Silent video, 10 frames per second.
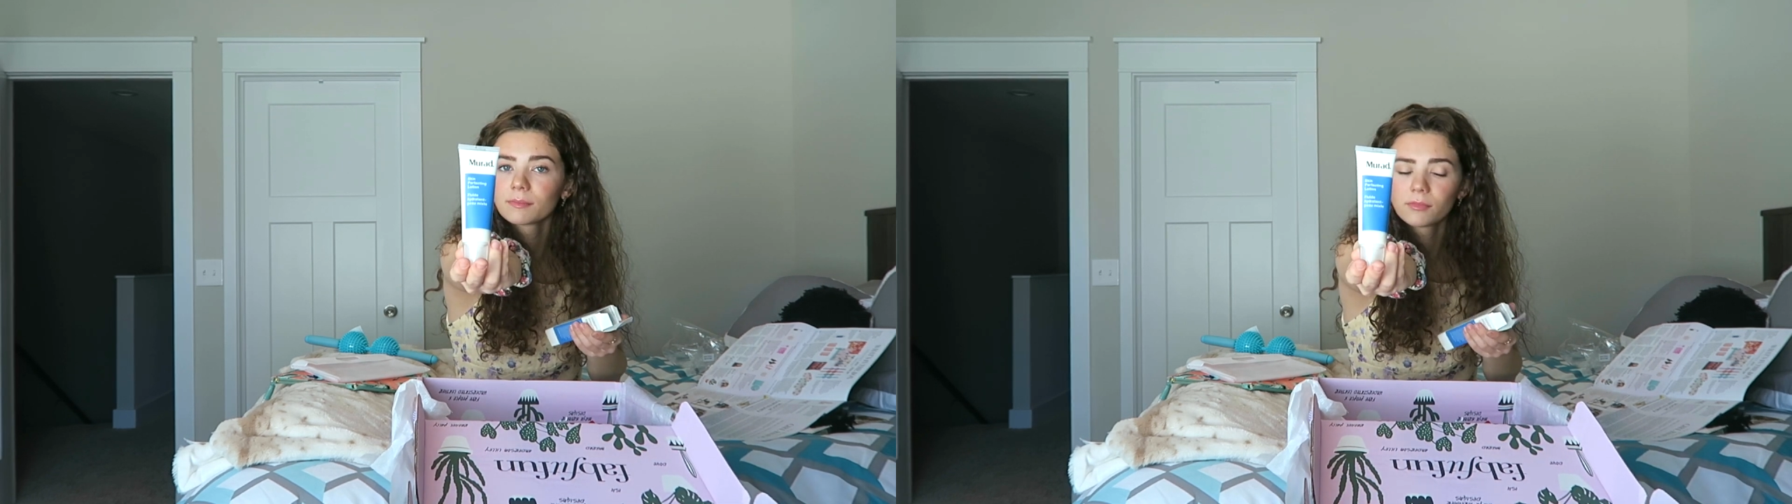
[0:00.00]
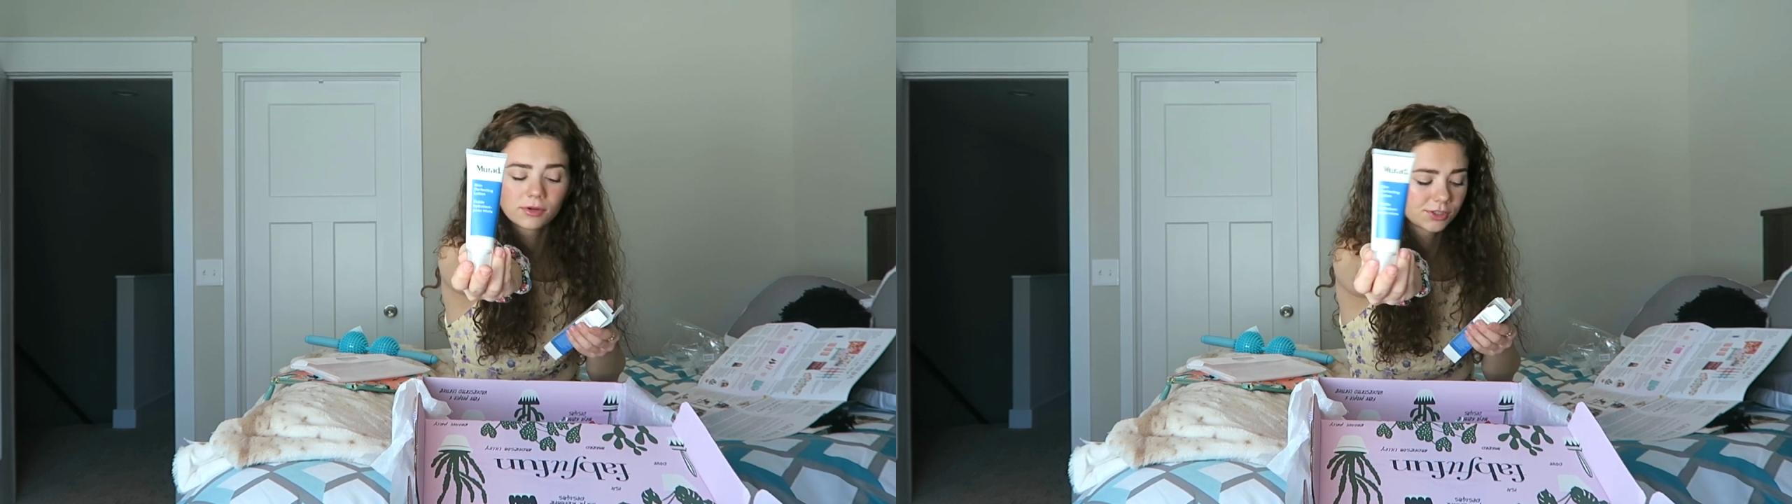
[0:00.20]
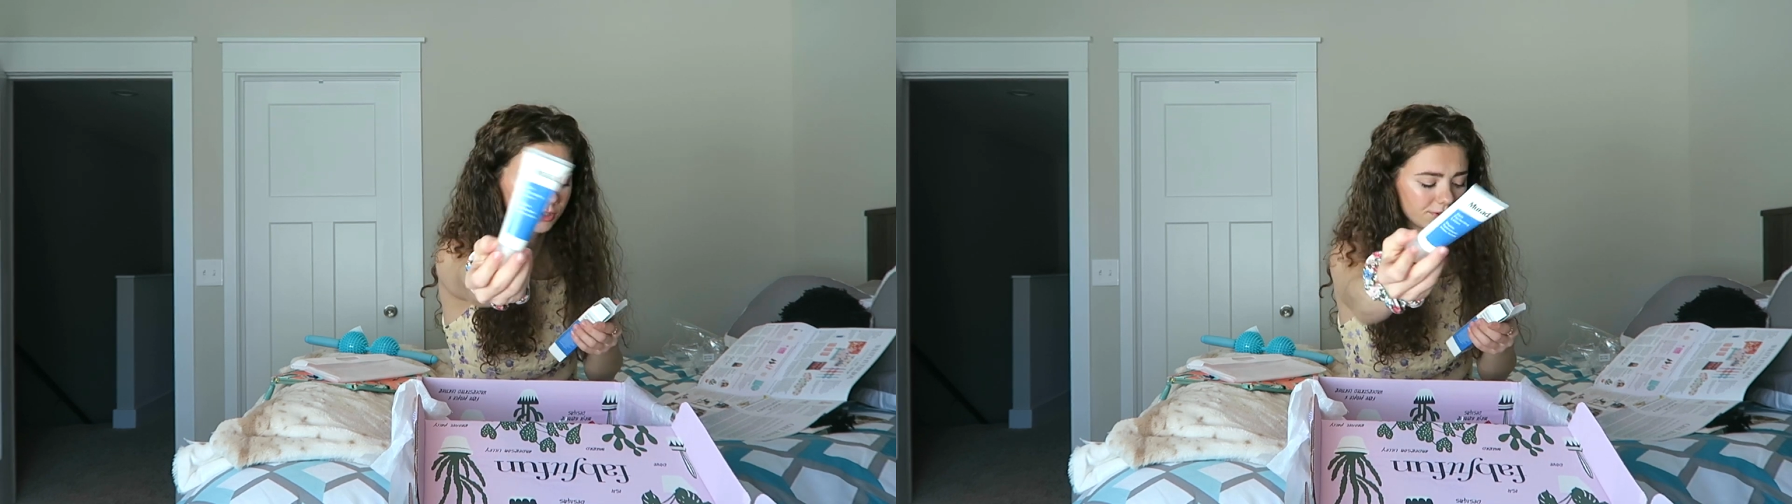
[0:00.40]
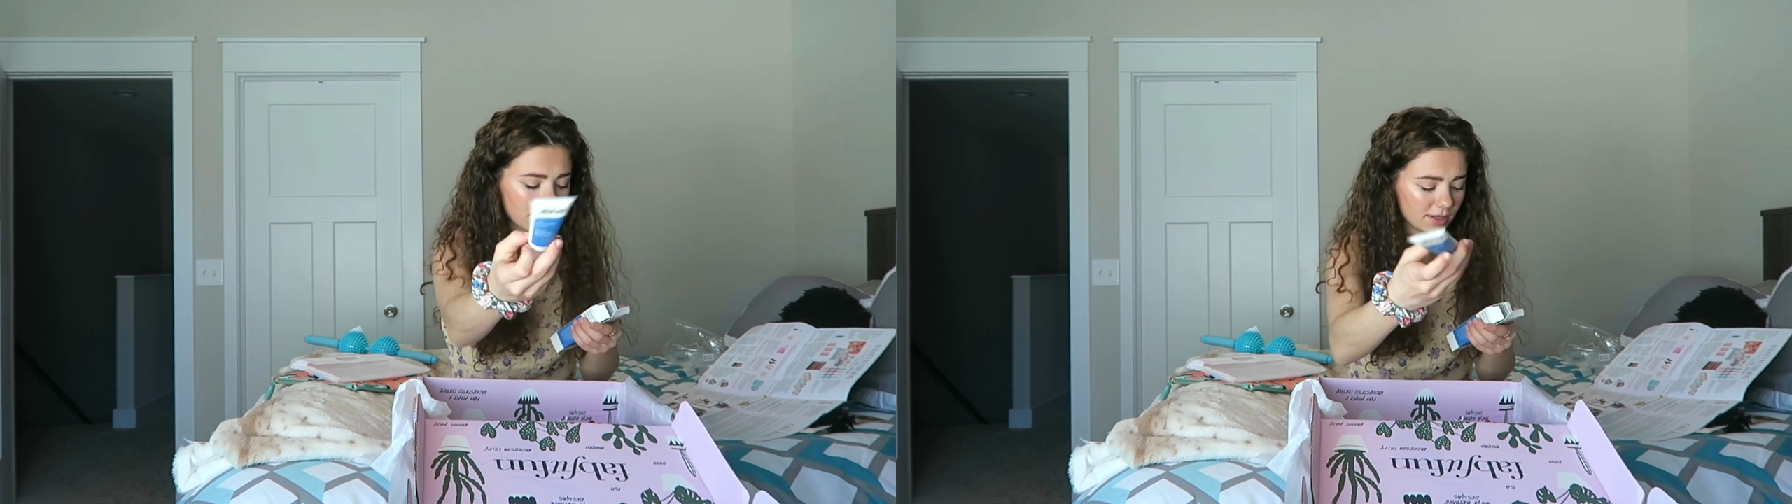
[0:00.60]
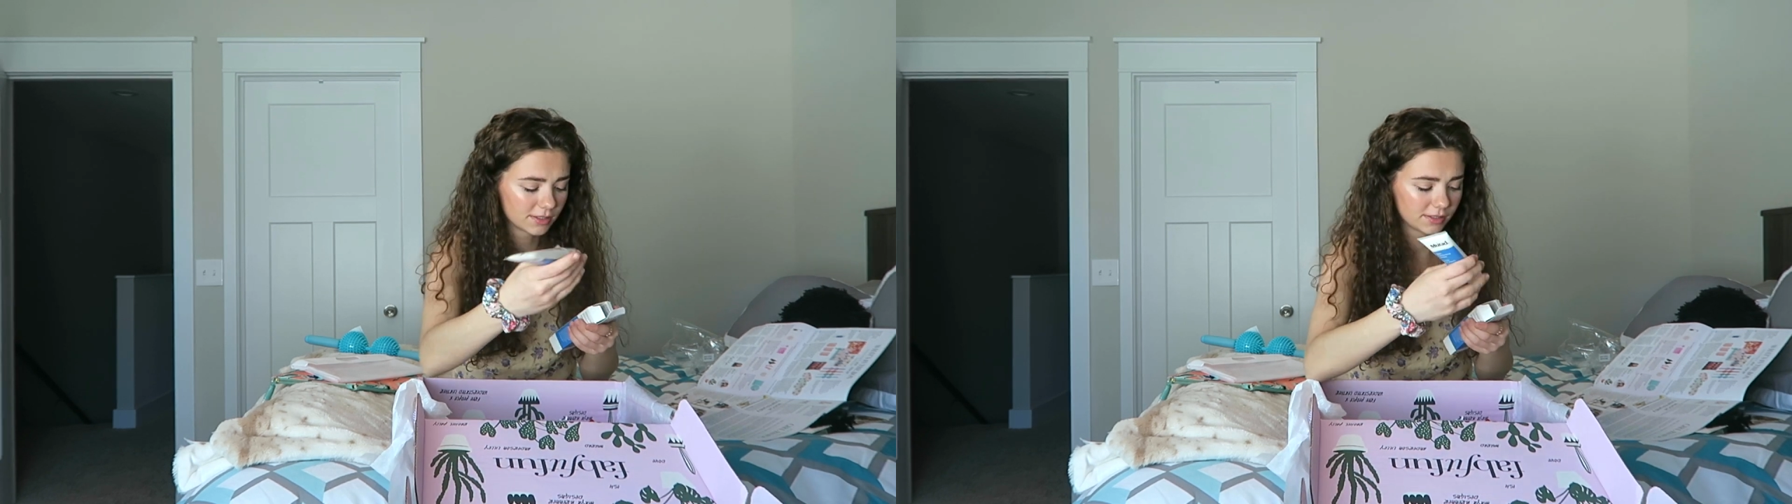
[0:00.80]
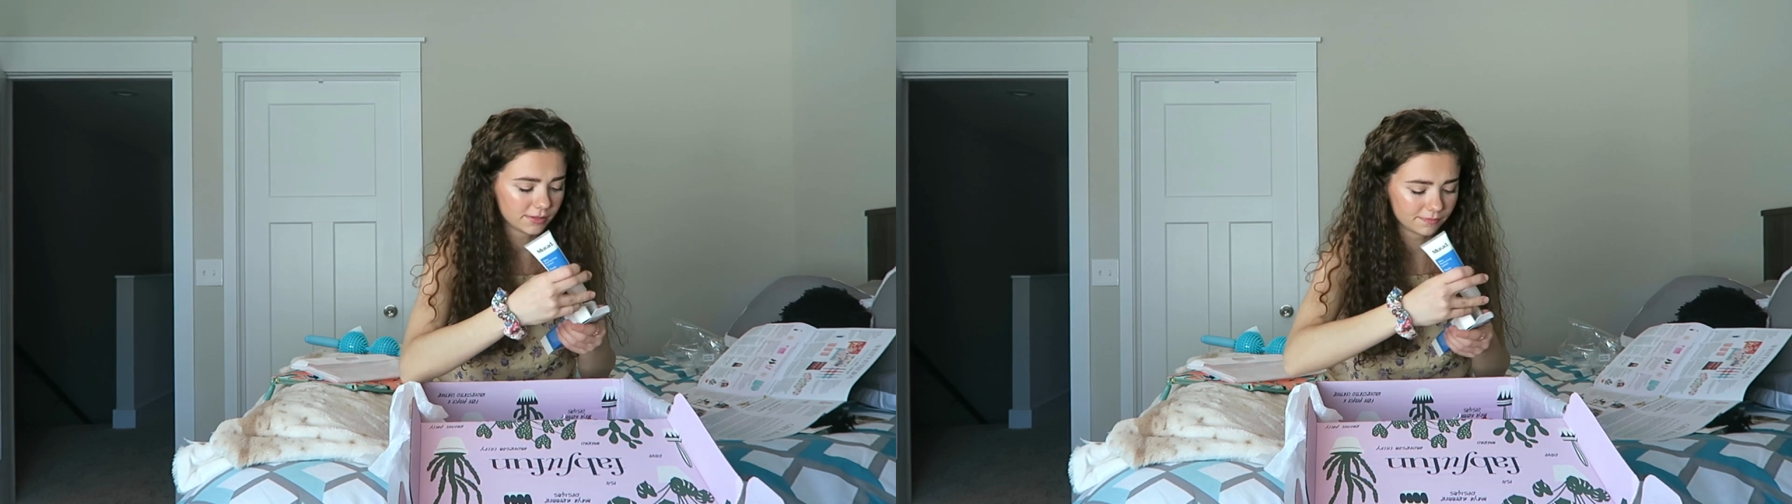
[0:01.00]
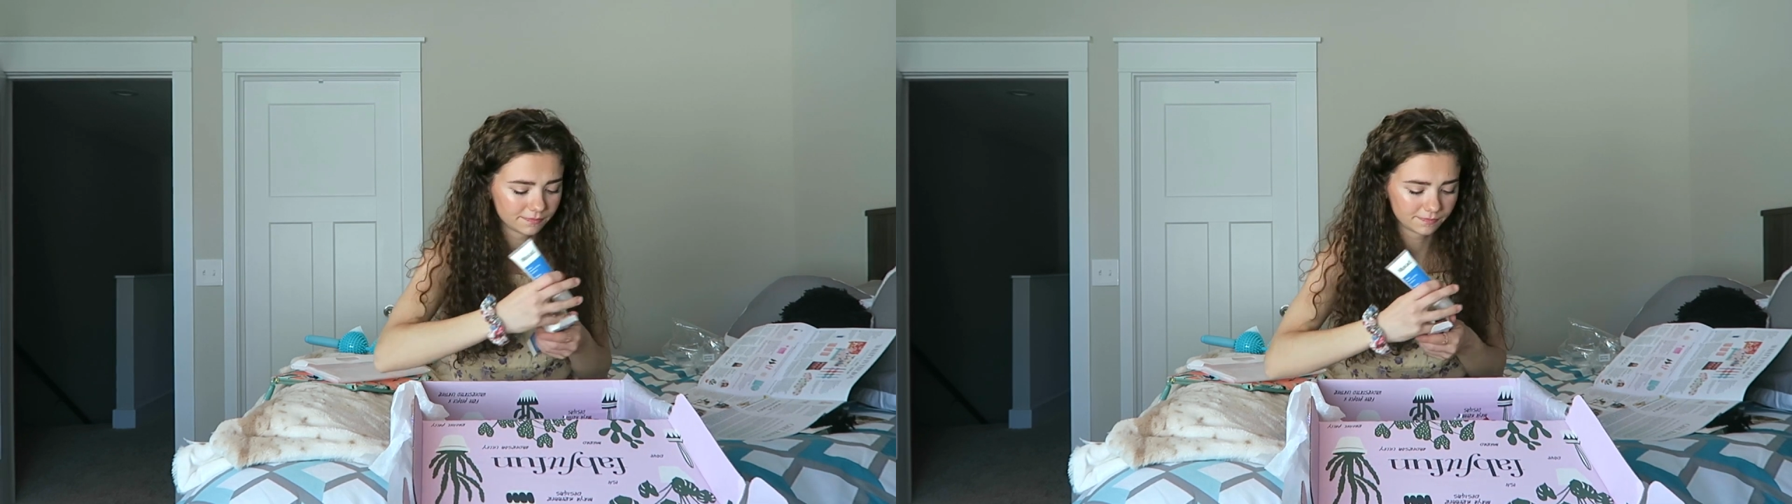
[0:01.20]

moisturizer.